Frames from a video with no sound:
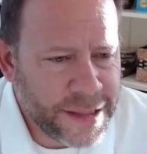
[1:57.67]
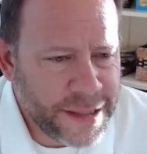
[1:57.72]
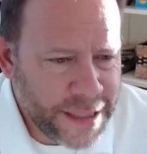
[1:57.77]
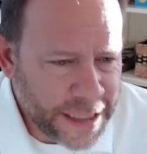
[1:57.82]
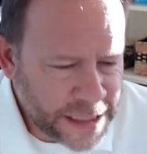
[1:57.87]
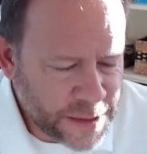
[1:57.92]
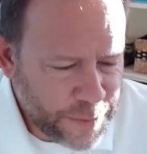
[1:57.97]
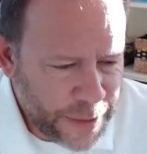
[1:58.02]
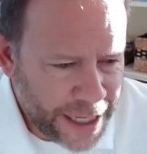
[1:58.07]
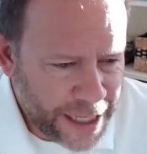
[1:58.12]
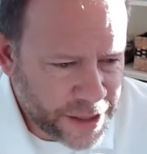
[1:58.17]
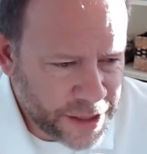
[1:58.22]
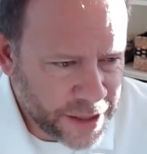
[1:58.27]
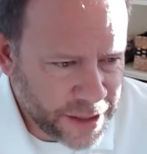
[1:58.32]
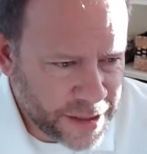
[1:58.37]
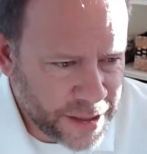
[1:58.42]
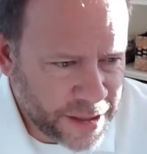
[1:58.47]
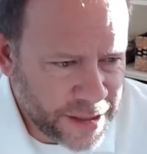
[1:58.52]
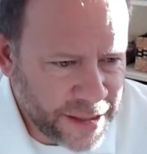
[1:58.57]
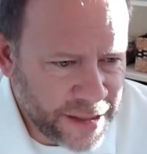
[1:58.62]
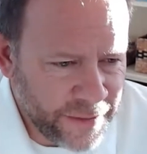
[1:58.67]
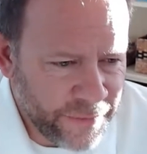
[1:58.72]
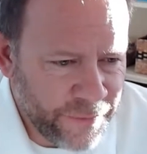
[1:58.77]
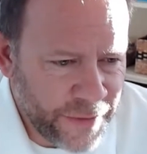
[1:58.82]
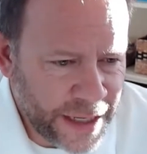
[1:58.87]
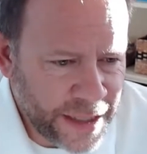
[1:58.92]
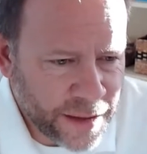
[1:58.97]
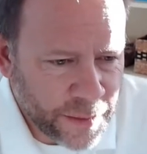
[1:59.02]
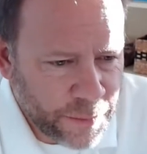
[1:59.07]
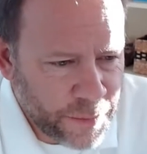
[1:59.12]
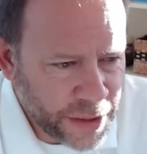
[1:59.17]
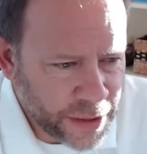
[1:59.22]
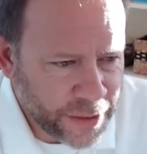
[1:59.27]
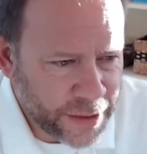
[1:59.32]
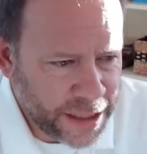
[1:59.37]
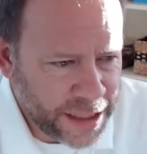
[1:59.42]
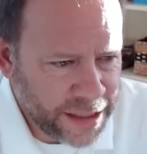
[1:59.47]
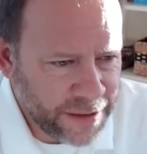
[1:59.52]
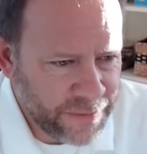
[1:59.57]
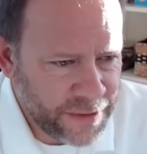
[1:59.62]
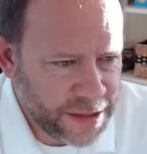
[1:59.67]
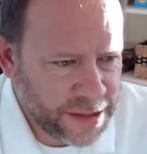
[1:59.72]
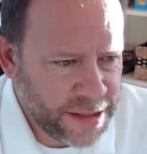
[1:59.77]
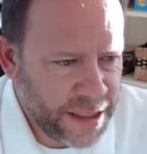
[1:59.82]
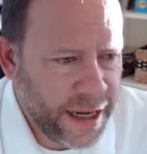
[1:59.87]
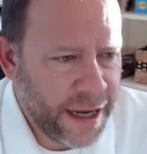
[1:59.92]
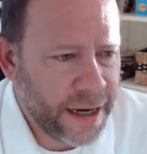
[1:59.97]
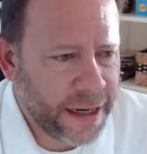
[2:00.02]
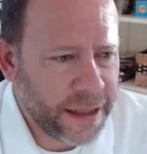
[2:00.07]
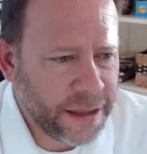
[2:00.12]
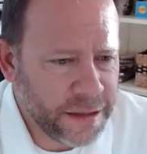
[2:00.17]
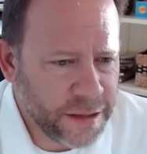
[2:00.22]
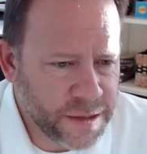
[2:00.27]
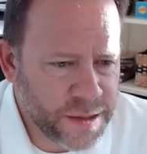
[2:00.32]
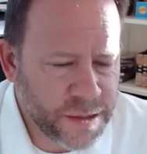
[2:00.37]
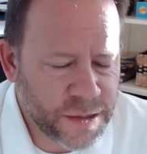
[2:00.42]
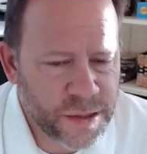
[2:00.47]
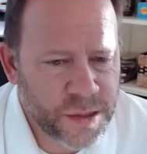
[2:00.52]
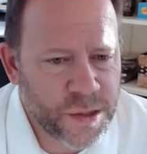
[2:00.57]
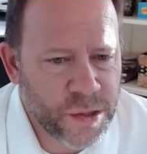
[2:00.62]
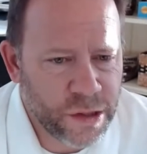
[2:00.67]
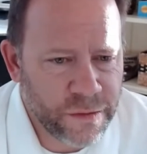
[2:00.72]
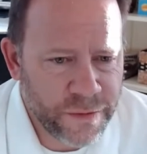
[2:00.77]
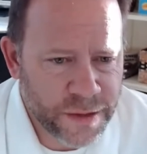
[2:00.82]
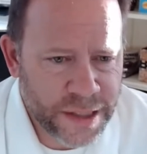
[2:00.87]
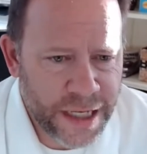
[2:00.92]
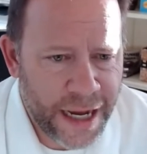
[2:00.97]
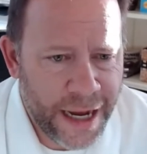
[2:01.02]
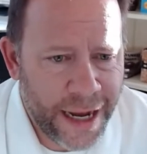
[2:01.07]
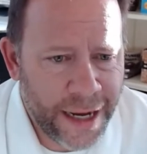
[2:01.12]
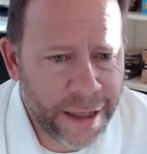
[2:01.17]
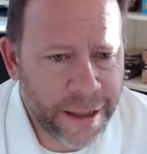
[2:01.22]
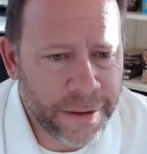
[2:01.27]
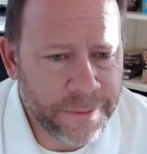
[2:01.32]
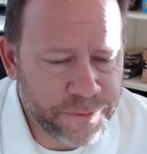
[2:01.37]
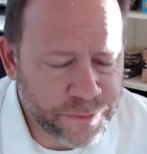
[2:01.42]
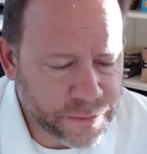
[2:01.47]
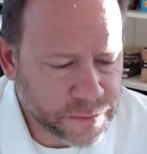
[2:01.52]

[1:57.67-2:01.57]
dispatching to the availability of the tech. And this is a service hack.